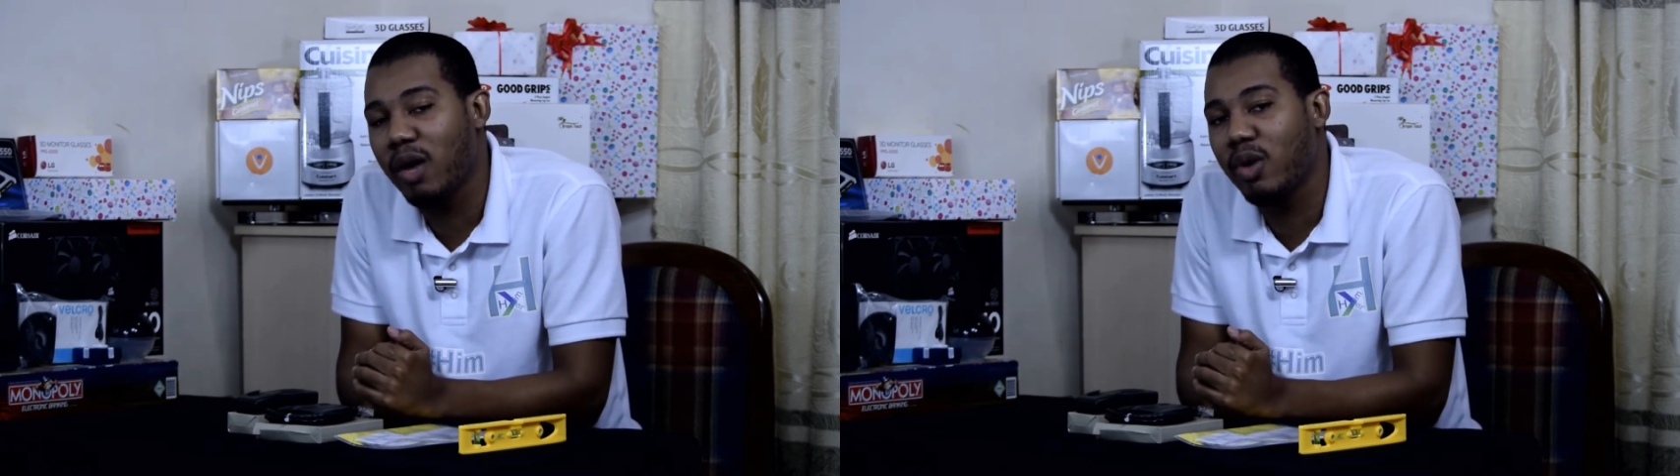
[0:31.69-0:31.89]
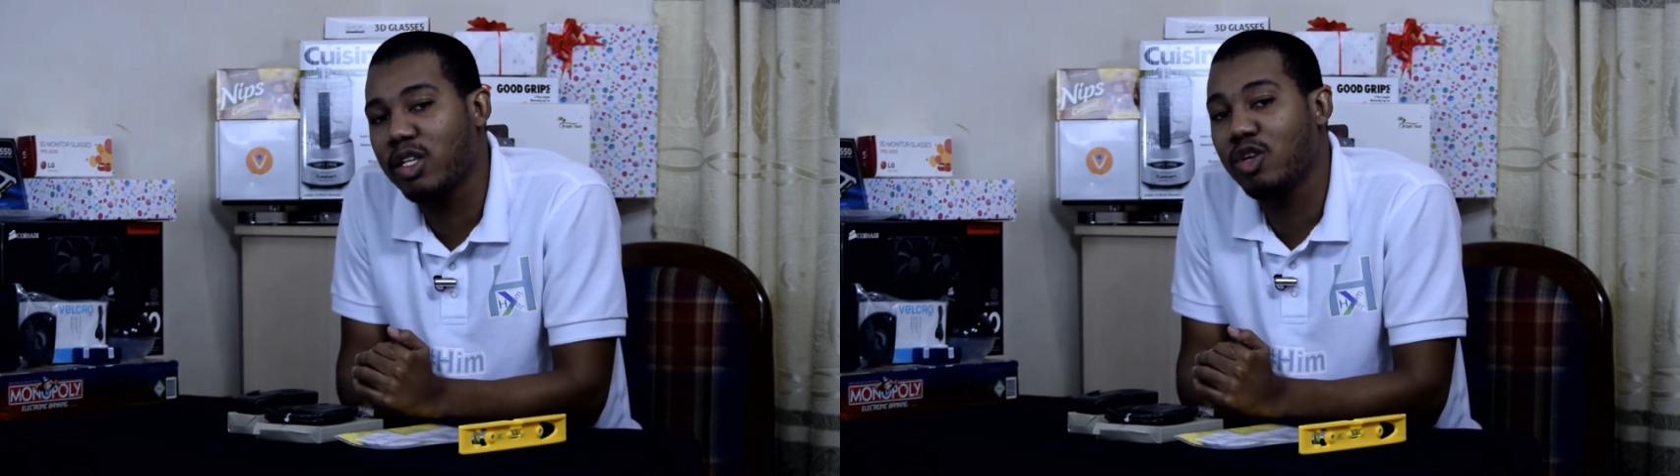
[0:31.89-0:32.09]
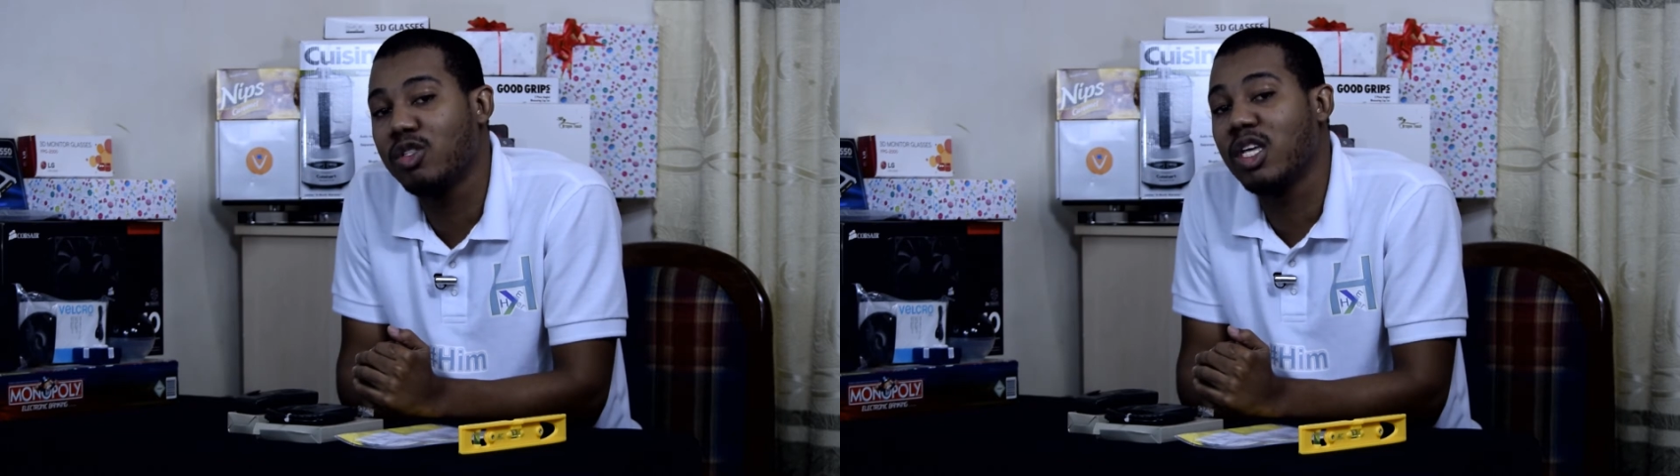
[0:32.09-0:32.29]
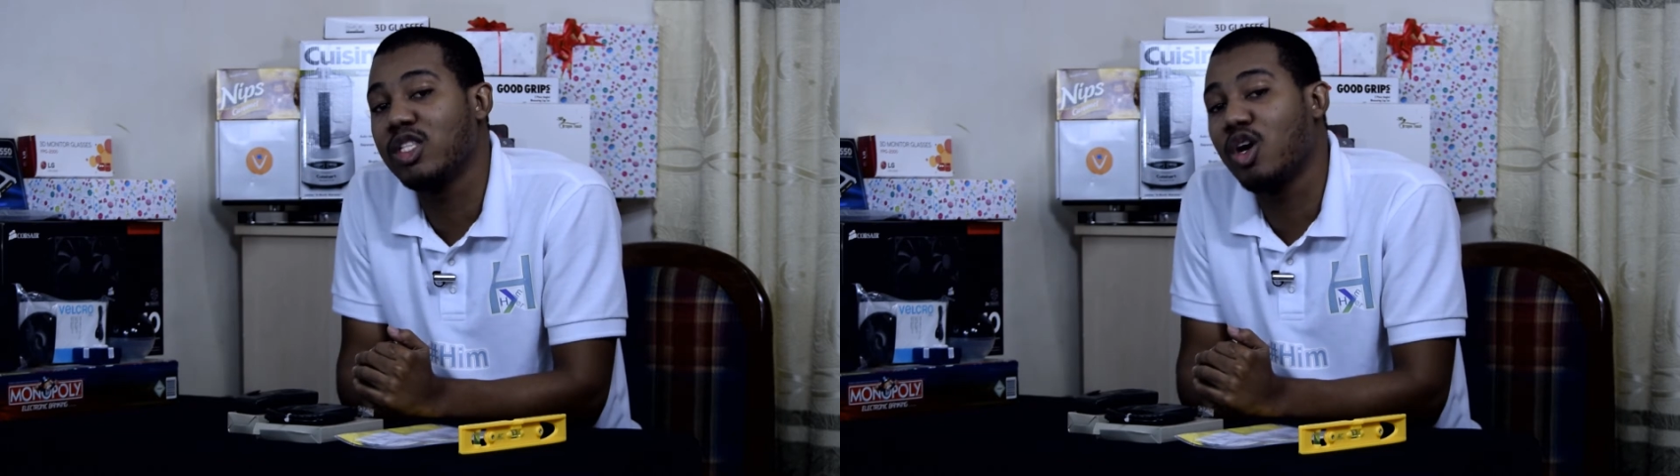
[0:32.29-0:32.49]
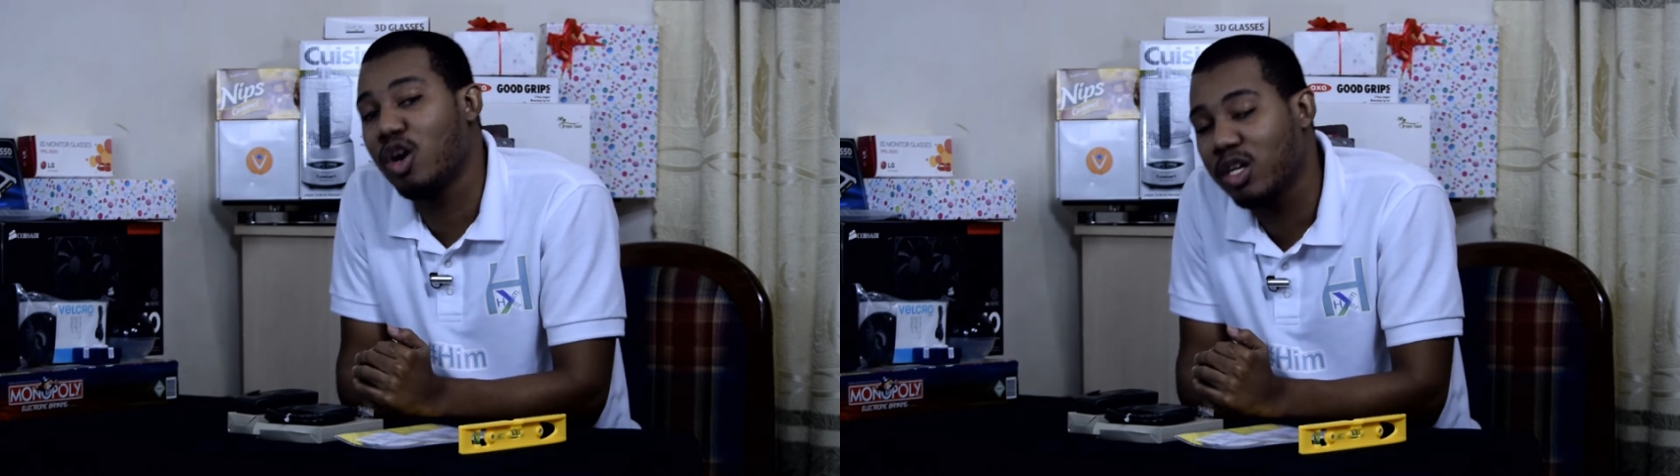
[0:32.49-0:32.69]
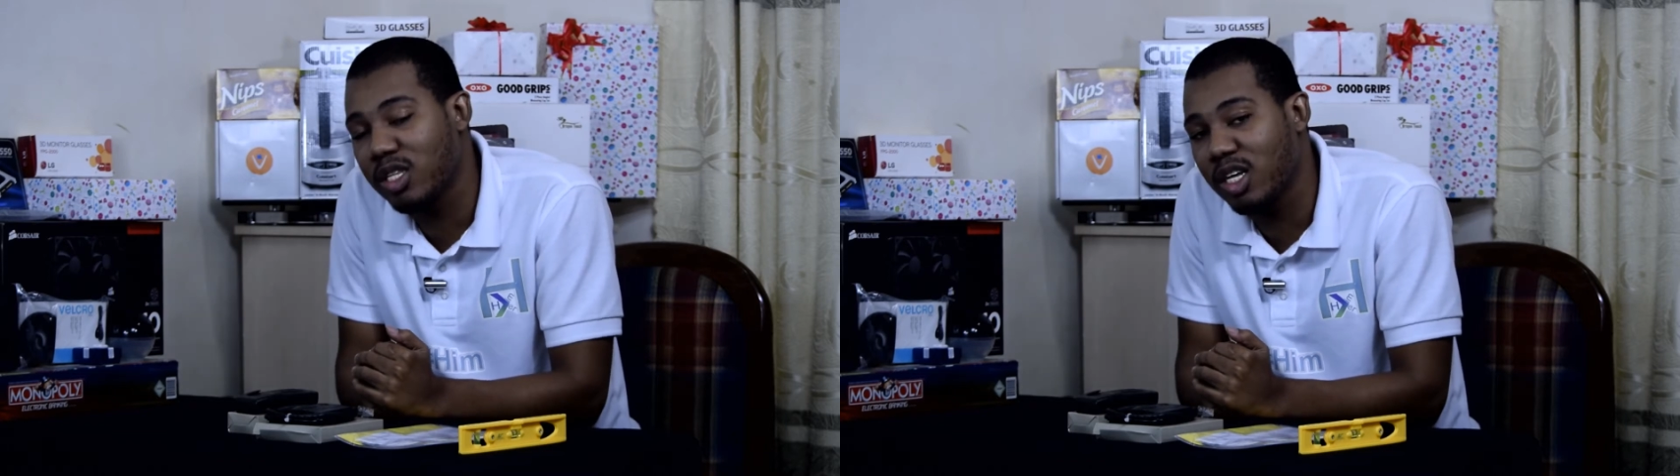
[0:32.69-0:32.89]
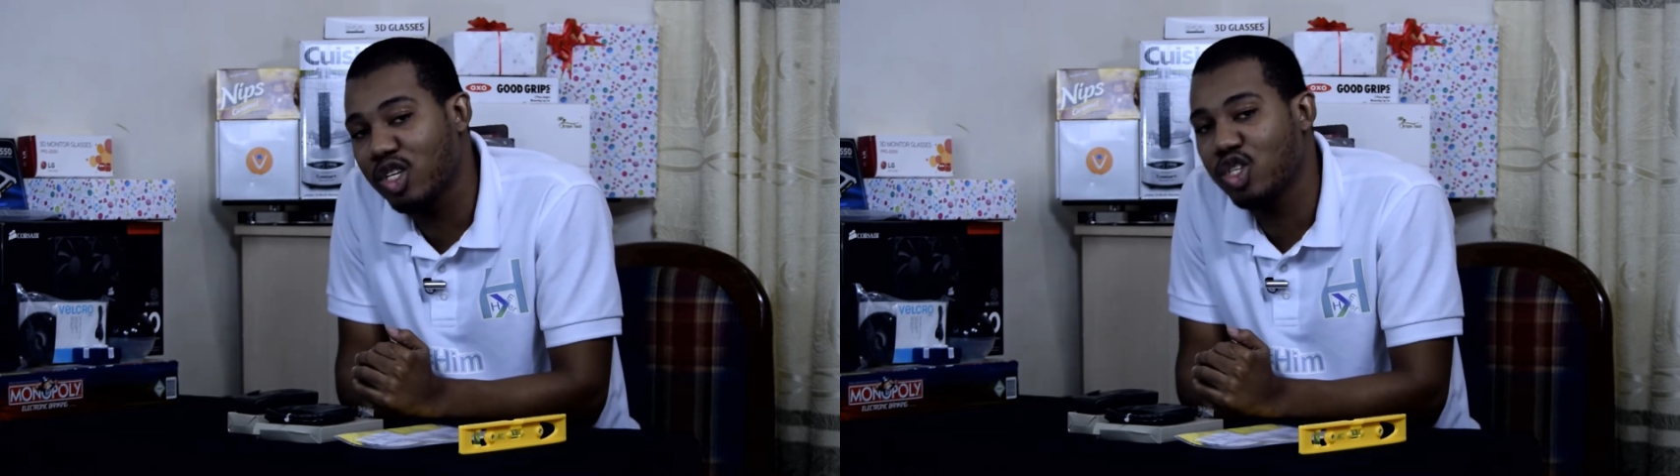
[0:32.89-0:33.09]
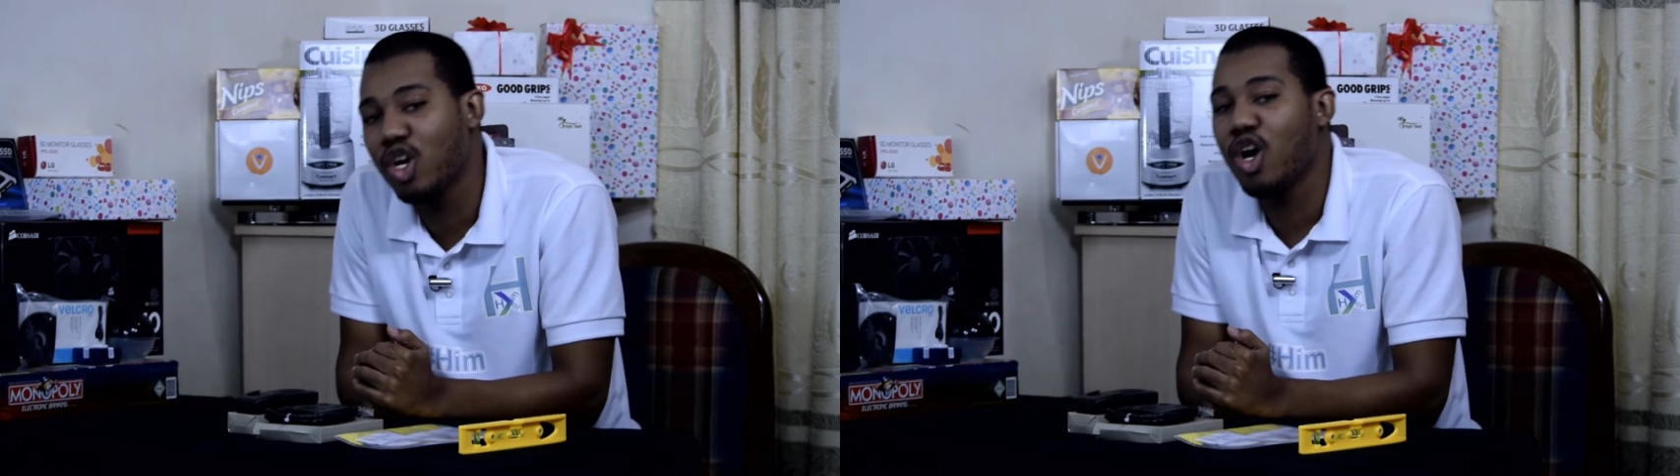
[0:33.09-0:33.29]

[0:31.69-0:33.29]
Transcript: whether you take the 100-inch